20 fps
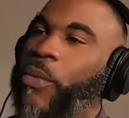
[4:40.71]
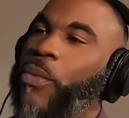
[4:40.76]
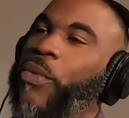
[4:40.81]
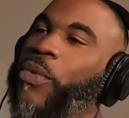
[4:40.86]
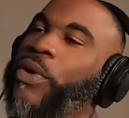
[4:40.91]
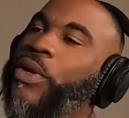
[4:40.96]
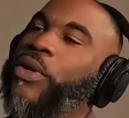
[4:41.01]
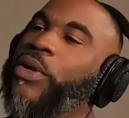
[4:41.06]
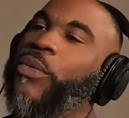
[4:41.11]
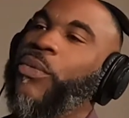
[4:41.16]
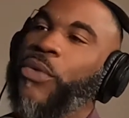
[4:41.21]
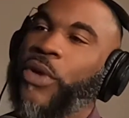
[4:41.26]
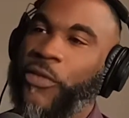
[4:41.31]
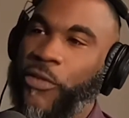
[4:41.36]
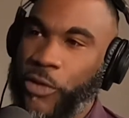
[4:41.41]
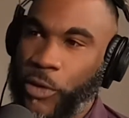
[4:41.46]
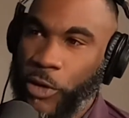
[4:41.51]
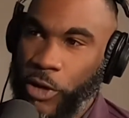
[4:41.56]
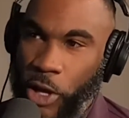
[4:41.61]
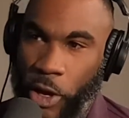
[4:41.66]

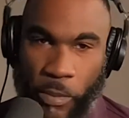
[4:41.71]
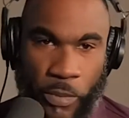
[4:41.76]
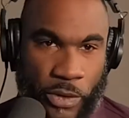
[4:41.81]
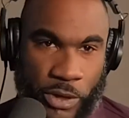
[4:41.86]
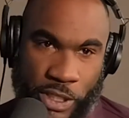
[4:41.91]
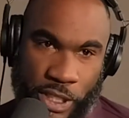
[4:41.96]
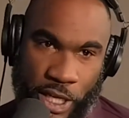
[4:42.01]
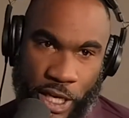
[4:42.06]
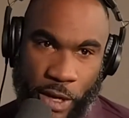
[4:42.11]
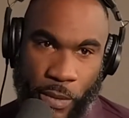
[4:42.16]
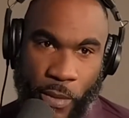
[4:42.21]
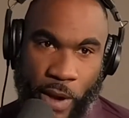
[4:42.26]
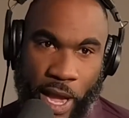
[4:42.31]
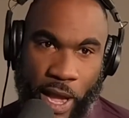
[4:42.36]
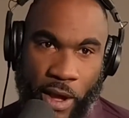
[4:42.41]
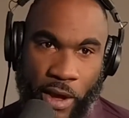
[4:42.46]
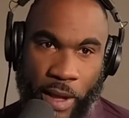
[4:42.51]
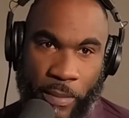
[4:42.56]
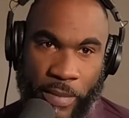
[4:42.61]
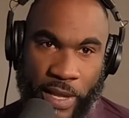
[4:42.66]
If you don't present it
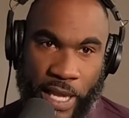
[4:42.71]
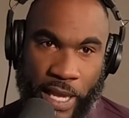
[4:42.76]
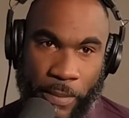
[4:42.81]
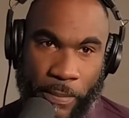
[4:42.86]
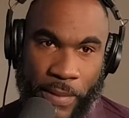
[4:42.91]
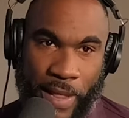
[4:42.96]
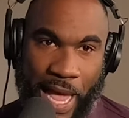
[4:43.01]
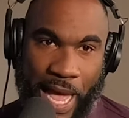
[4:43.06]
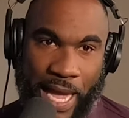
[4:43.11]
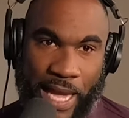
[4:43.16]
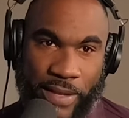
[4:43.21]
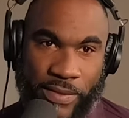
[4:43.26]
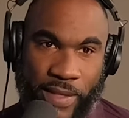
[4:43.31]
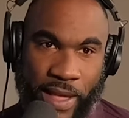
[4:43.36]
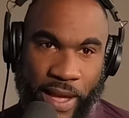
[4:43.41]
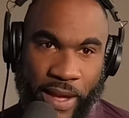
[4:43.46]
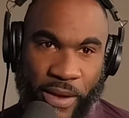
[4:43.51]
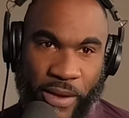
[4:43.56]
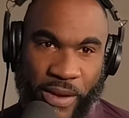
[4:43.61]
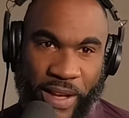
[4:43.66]
well and be compliant,
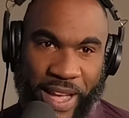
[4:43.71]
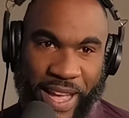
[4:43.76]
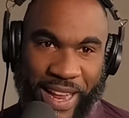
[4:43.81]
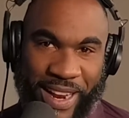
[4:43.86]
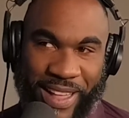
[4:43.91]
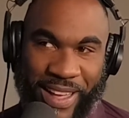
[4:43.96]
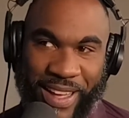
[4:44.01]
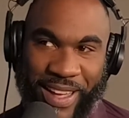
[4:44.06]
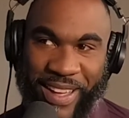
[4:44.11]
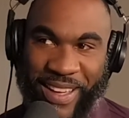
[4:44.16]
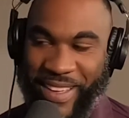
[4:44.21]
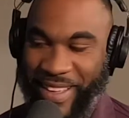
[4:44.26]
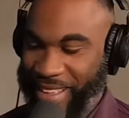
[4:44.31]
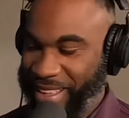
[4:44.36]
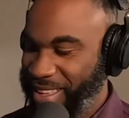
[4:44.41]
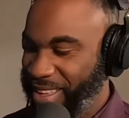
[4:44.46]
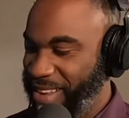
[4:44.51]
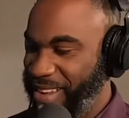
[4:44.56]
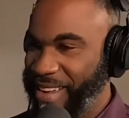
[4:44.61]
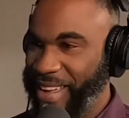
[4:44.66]
they'll kind of
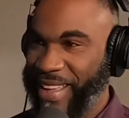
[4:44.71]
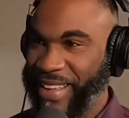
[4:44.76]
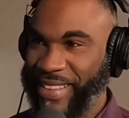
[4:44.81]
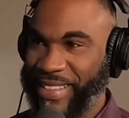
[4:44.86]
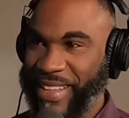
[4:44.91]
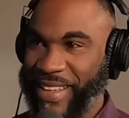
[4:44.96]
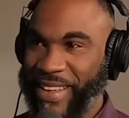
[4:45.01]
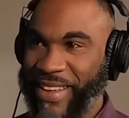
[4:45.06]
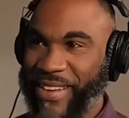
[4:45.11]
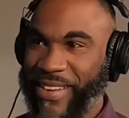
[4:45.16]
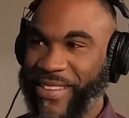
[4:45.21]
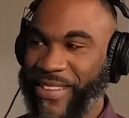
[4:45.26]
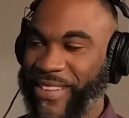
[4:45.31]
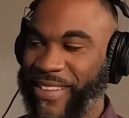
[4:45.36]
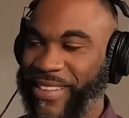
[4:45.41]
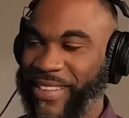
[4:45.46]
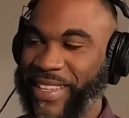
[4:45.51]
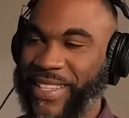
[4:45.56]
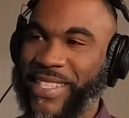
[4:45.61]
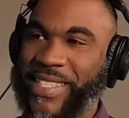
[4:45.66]
go, you think you're
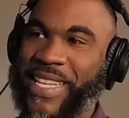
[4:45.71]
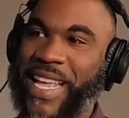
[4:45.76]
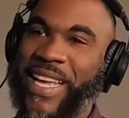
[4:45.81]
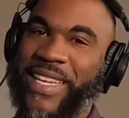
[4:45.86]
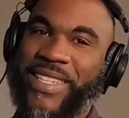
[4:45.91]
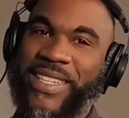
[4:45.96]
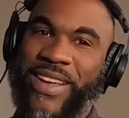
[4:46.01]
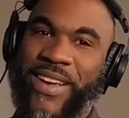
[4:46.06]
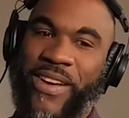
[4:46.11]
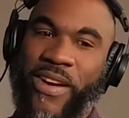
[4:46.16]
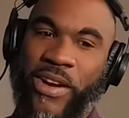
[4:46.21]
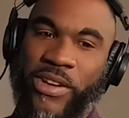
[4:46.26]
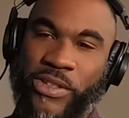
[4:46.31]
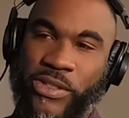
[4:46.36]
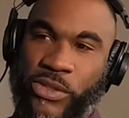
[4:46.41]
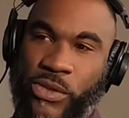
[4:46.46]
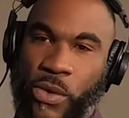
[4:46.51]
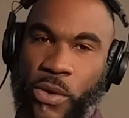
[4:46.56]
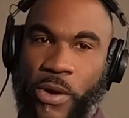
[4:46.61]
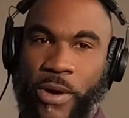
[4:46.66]
cool. This is actually our
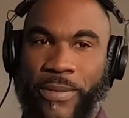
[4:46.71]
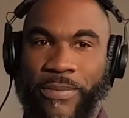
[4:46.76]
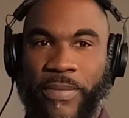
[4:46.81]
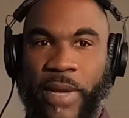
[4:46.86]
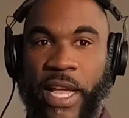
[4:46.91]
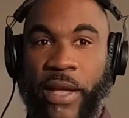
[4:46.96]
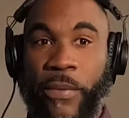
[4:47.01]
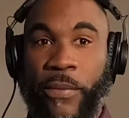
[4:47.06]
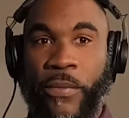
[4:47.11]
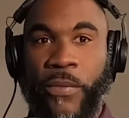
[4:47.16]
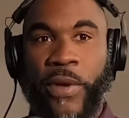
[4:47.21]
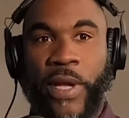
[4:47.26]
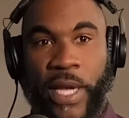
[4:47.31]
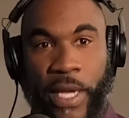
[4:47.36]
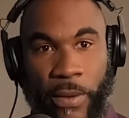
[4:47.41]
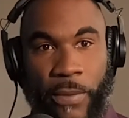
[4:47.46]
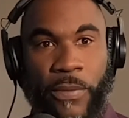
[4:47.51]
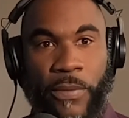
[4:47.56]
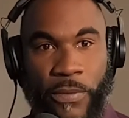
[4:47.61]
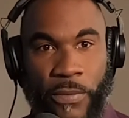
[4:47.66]
store, and
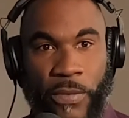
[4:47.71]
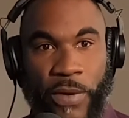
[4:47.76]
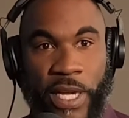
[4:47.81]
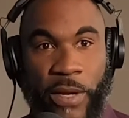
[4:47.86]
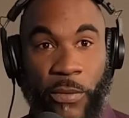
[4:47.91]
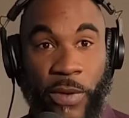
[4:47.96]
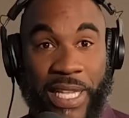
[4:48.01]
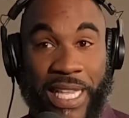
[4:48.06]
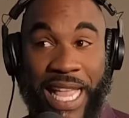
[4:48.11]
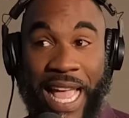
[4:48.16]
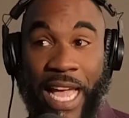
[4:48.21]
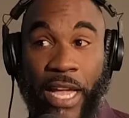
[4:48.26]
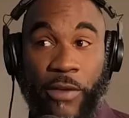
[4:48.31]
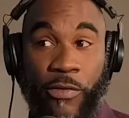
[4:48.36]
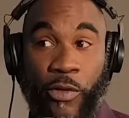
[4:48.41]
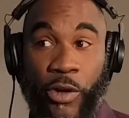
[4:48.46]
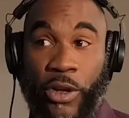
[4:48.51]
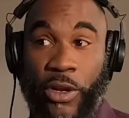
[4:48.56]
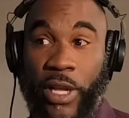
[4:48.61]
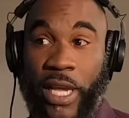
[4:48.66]
we would like
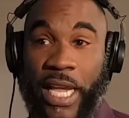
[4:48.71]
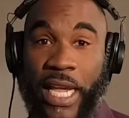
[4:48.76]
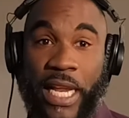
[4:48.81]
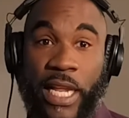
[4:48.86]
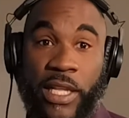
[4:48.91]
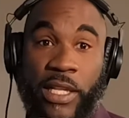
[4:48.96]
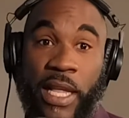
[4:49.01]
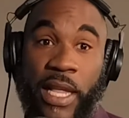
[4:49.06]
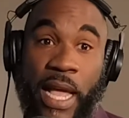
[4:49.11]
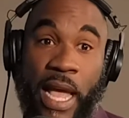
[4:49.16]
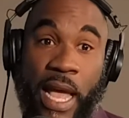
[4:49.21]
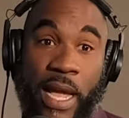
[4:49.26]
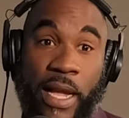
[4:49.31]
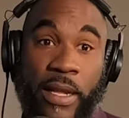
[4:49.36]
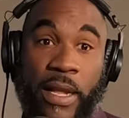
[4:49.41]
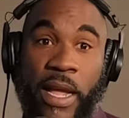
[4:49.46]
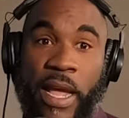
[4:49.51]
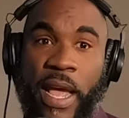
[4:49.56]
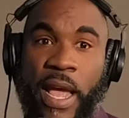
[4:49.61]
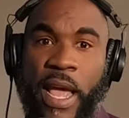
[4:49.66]
for you to get in line.
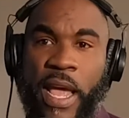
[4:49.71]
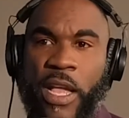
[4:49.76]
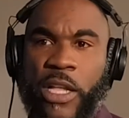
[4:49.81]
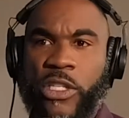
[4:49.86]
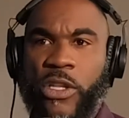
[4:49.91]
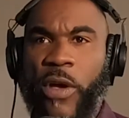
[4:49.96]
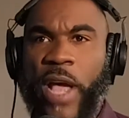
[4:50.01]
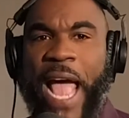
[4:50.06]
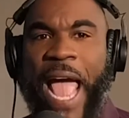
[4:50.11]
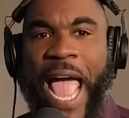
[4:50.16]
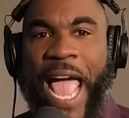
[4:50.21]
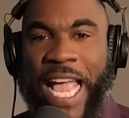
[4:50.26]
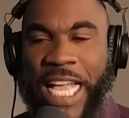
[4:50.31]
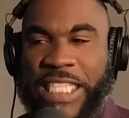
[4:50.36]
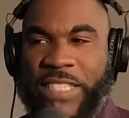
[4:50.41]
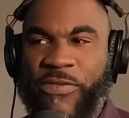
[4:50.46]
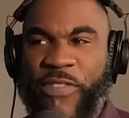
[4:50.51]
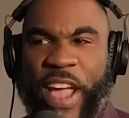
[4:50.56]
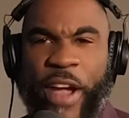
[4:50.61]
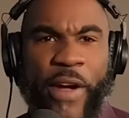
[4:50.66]
So
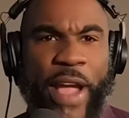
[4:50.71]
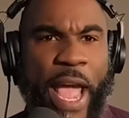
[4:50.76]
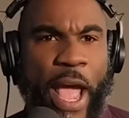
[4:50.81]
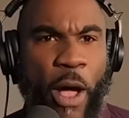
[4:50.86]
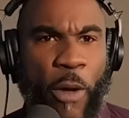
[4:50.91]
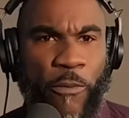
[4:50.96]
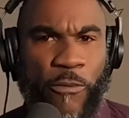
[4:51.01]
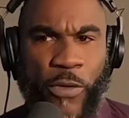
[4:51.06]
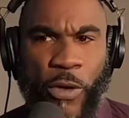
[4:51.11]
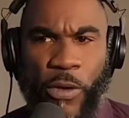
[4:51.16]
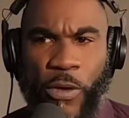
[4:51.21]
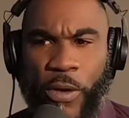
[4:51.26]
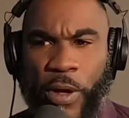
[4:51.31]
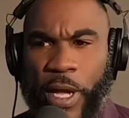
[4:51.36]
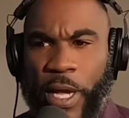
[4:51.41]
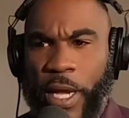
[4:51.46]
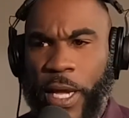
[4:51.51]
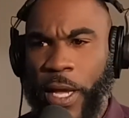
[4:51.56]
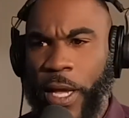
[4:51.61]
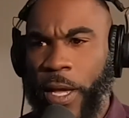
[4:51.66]
it's very
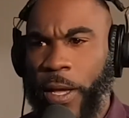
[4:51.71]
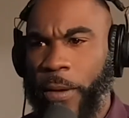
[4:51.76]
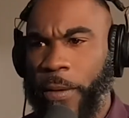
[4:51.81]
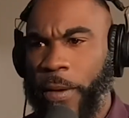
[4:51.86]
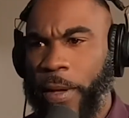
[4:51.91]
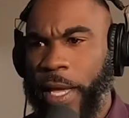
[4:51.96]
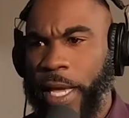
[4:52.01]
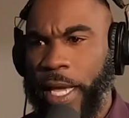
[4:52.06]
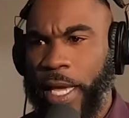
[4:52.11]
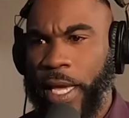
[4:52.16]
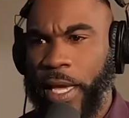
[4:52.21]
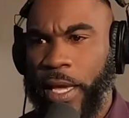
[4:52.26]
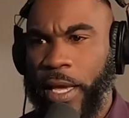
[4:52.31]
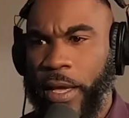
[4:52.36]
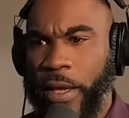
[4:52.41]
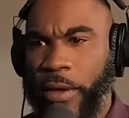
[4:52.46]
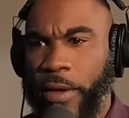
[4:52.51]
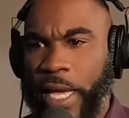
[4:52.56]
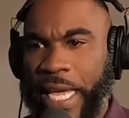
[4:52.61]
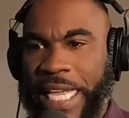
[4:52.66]
helpful
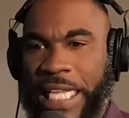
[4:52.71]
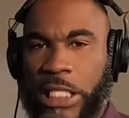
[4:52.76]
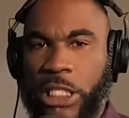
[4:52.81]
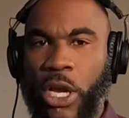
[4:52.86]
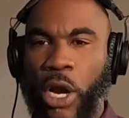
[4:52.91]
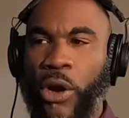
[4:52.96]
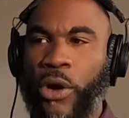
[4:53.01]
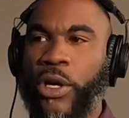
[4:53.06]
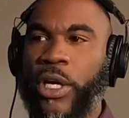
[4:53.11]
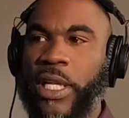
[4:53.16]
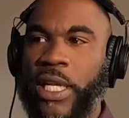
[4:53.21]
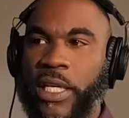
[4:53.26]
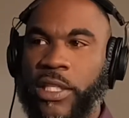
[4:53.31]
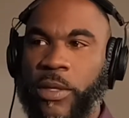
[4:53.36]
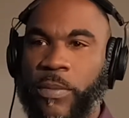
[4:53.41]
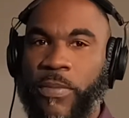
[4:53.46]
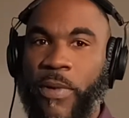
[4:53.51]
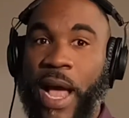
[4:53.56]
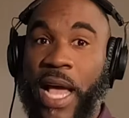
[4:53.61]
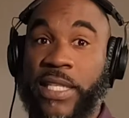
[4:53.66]
internally to
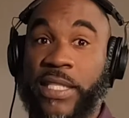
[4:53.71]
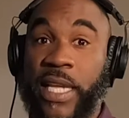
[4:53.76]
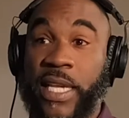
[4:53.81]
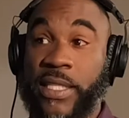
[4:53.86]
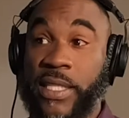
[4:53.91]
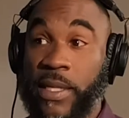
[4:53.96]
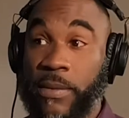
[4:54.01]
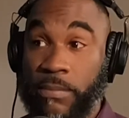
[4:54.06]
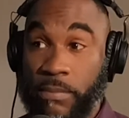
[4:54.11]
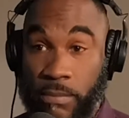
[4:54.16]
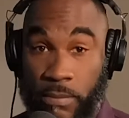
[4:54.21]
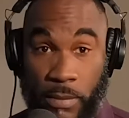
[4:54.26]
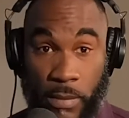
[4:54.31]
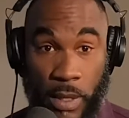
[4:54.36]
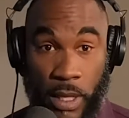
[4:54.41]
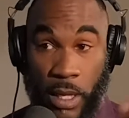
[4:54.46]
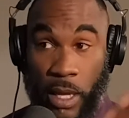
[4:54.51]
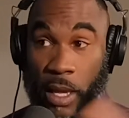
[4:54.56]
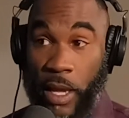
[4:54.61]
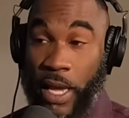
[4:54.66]
process it.
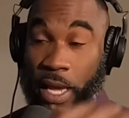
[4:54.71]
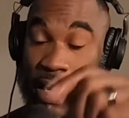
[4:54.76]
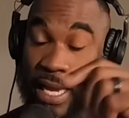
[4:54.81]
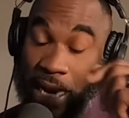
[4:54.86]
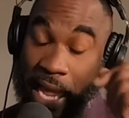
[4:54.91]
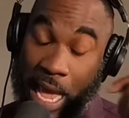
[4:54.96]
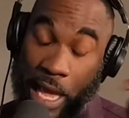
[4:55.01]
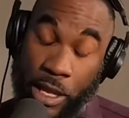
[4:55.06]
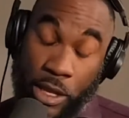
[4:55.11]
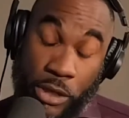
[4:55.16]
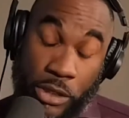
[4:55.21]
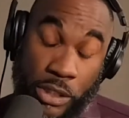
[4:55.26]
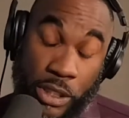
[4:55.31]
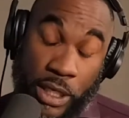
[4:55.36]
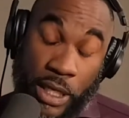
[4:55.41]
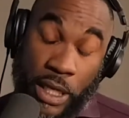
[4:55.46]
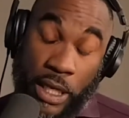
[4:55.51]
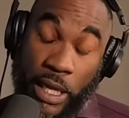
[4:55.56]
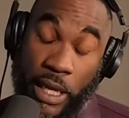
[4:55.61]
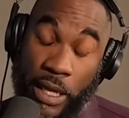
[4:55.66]
And I
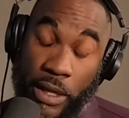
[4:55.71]
usually,